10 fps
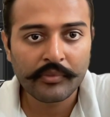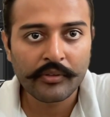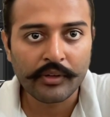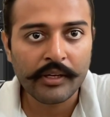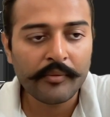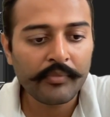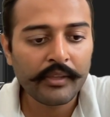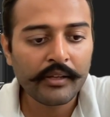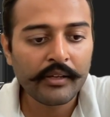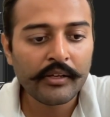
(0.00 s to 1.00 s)
Okay.
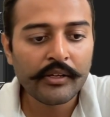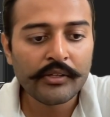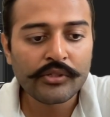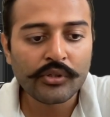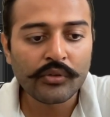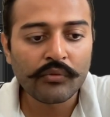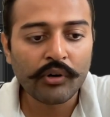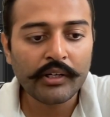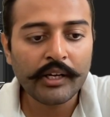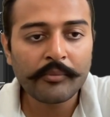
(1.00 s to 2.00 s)
So
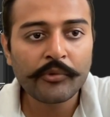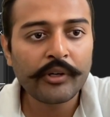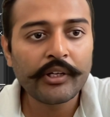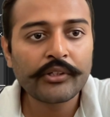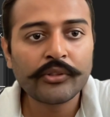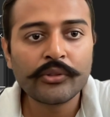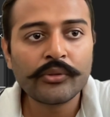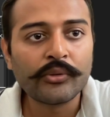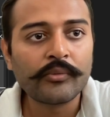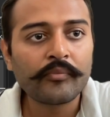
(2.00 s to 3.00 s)
what I'm going to
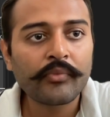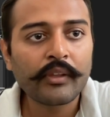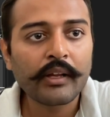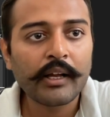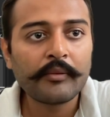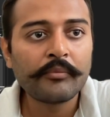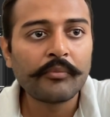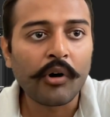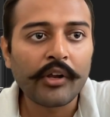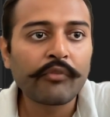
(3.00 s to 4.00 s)
do, I'll
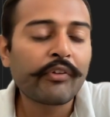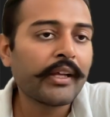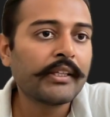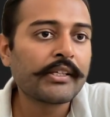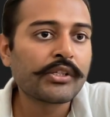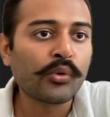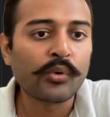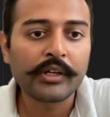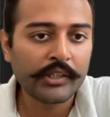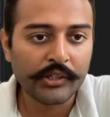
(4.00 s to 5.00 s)
modify this
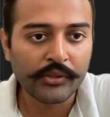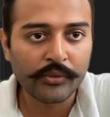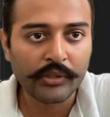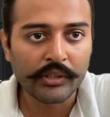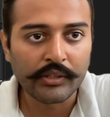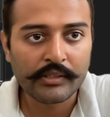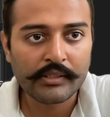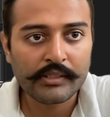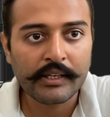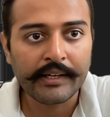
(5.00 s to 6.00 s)
token controller
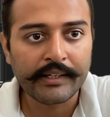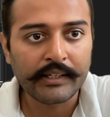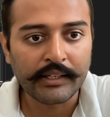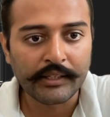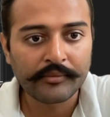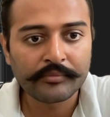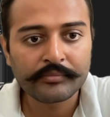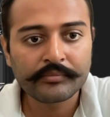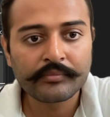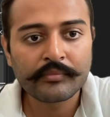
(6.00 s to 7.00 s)
slightly.
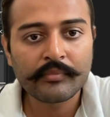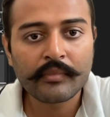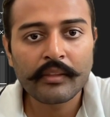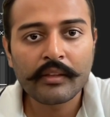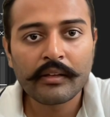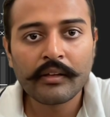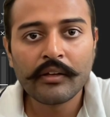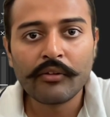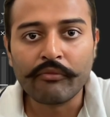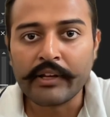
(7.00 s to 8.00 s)

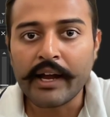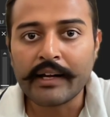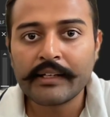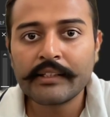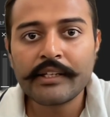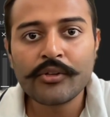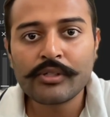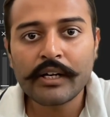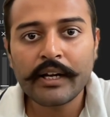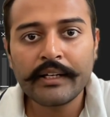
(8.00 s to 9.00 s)
We added the
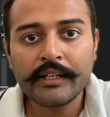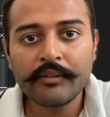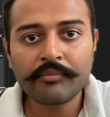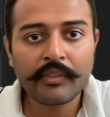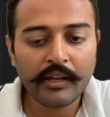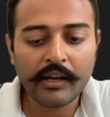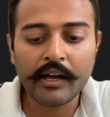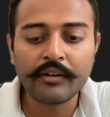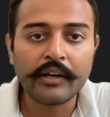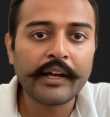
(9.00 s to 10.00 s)
user ID.
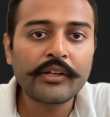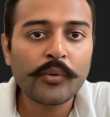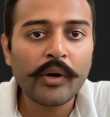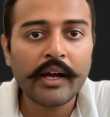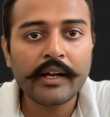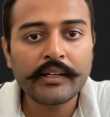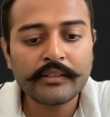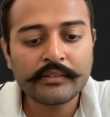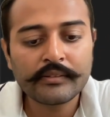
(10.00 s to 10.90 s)
I would like to add